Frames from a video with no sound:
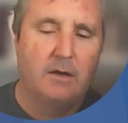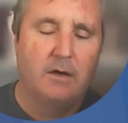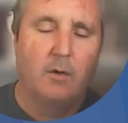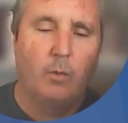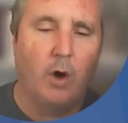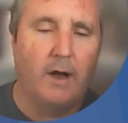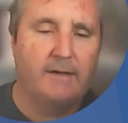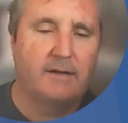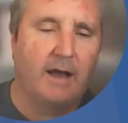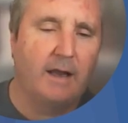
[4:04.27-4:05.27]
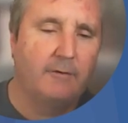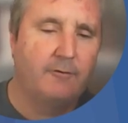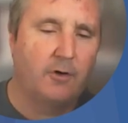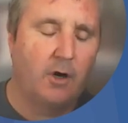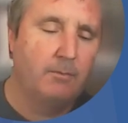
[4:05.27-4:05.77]
white color
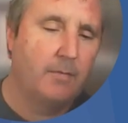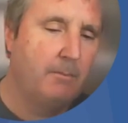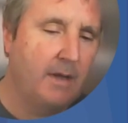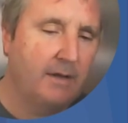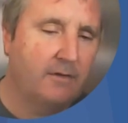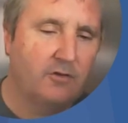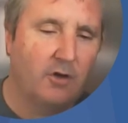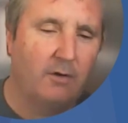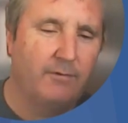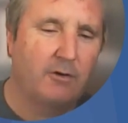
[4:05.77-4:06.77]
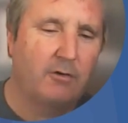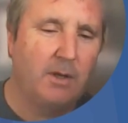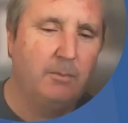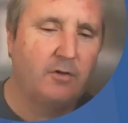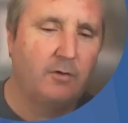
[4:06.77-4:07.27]
from a mixture of the
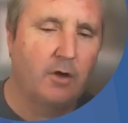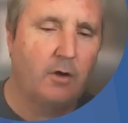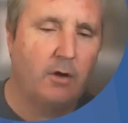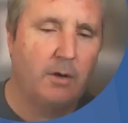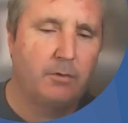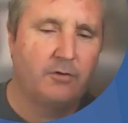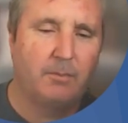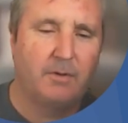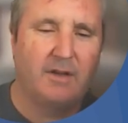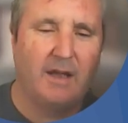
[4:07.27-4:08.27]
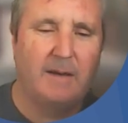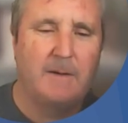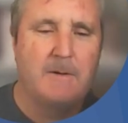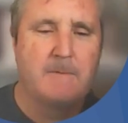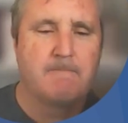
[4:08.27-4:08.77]
cream silver chloride precipitate
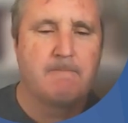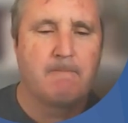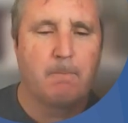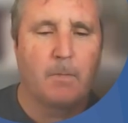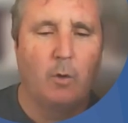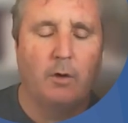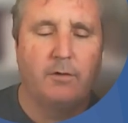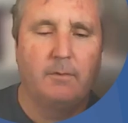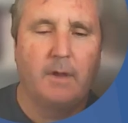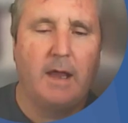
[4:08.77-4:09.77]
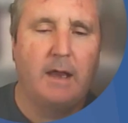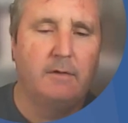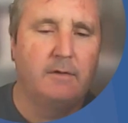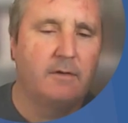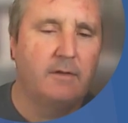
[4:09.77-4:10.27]

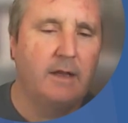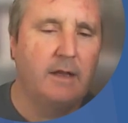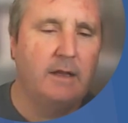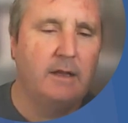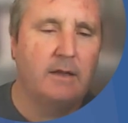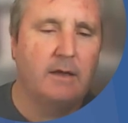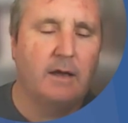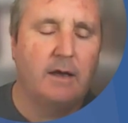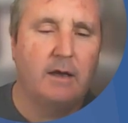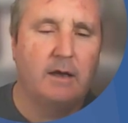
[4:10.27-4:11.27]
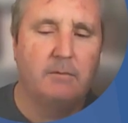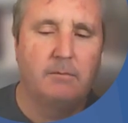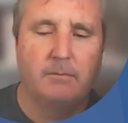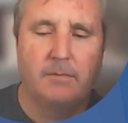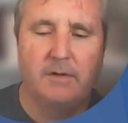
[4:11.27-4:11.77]
and the
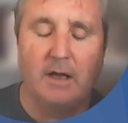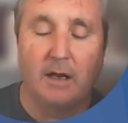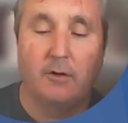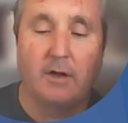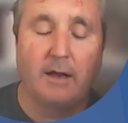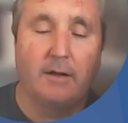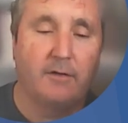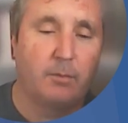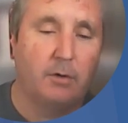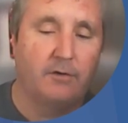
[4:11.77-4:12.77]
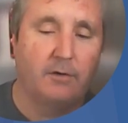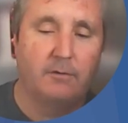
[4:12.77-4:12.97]
yellow color that's present.